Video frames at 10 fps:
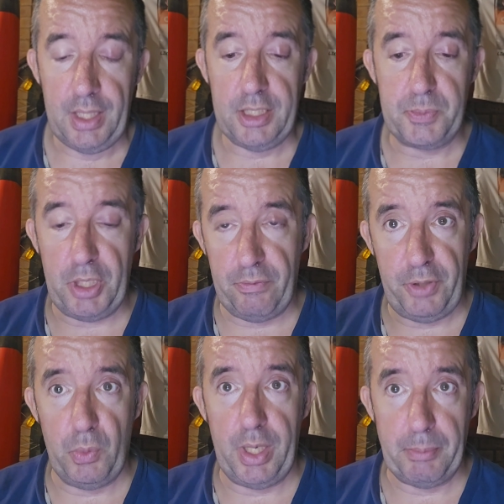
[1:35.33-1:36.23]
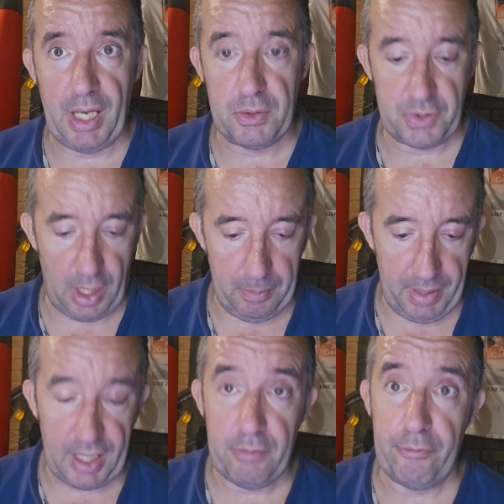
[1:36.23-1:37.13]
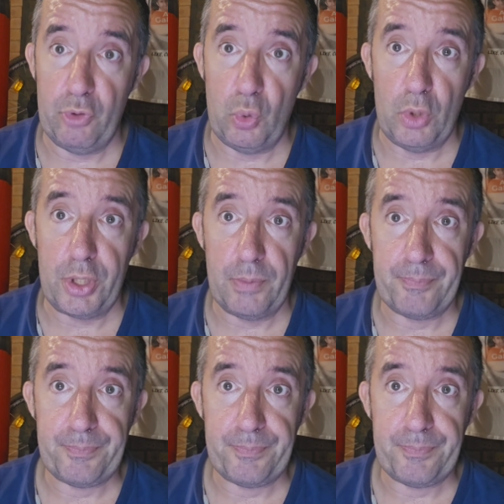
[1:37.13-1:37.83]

There's been a few emails going back and forward,